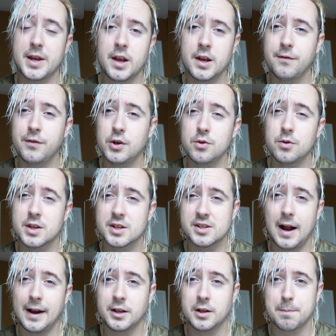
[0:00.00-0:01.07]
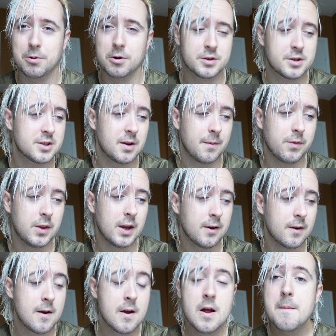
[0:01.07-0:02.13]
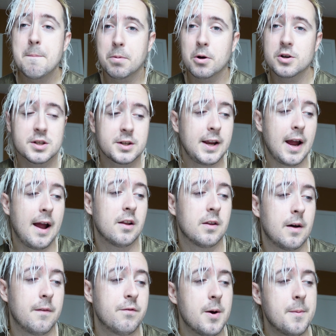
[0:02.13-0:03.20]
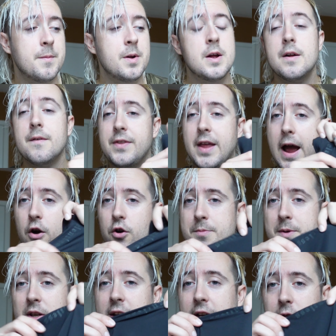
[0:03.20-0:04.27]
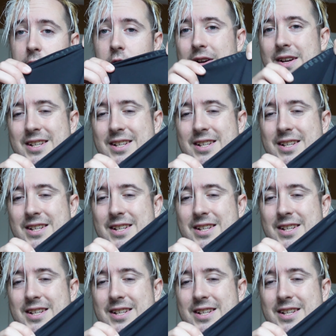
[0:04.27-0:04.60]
any of you deciding to purchase something, personally, I love them. The outer material